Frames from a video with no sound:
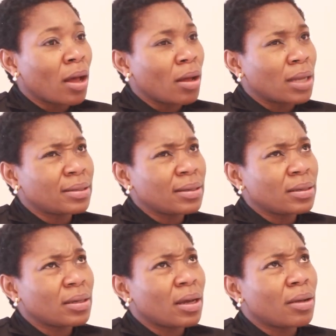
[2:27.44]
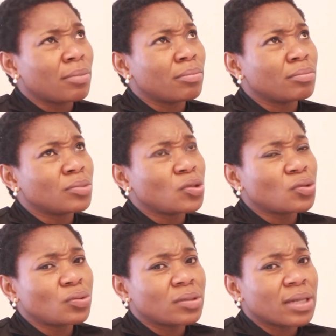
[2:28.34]
I think
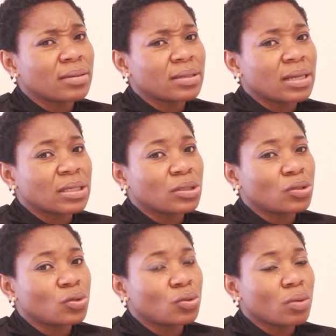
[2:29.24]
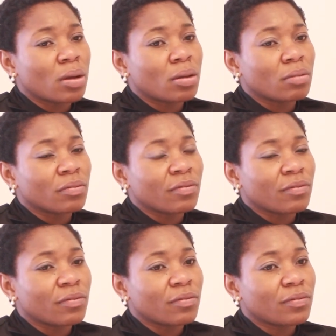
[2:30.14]

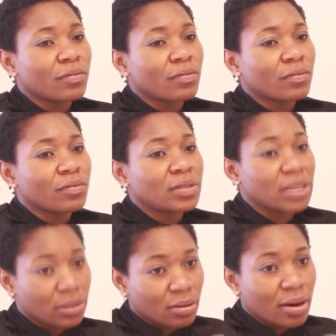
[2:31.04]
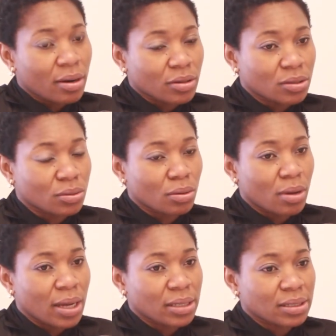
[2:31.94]
2012 January or so,
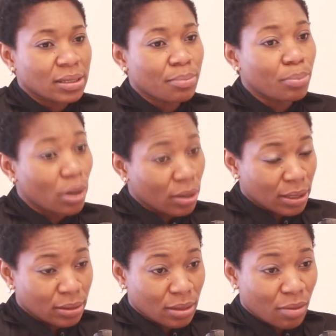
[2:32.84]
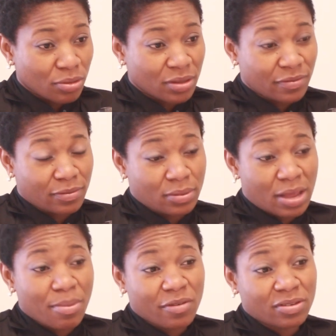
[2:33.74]
I started blogging. That was the
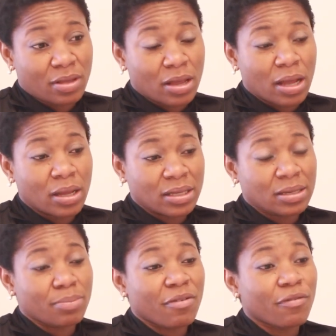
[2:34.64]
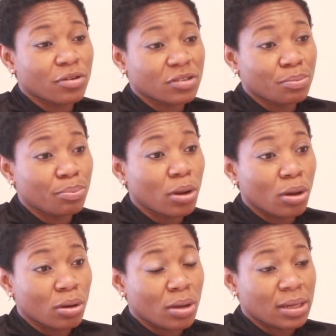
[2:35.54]
time I started my first
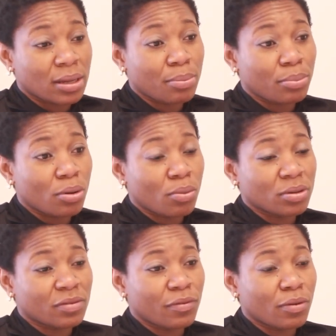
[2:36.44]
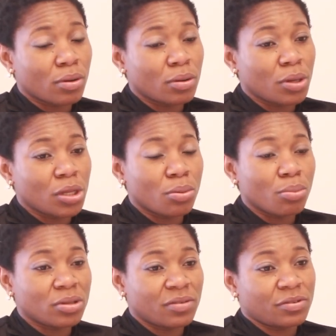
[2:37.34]
blog, and that blog was for
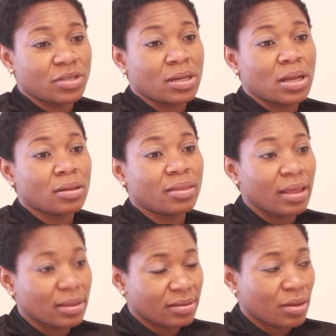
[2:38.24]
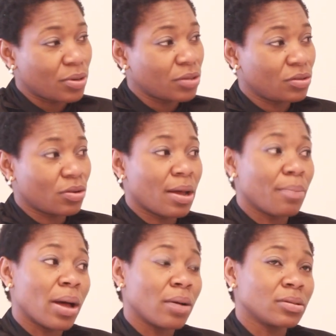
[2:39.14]
motivational things I wanted to talk
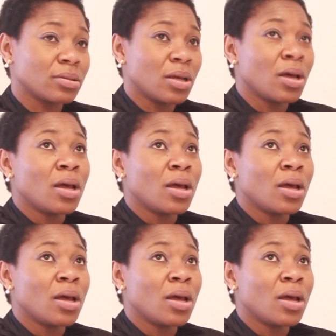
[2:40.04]
about.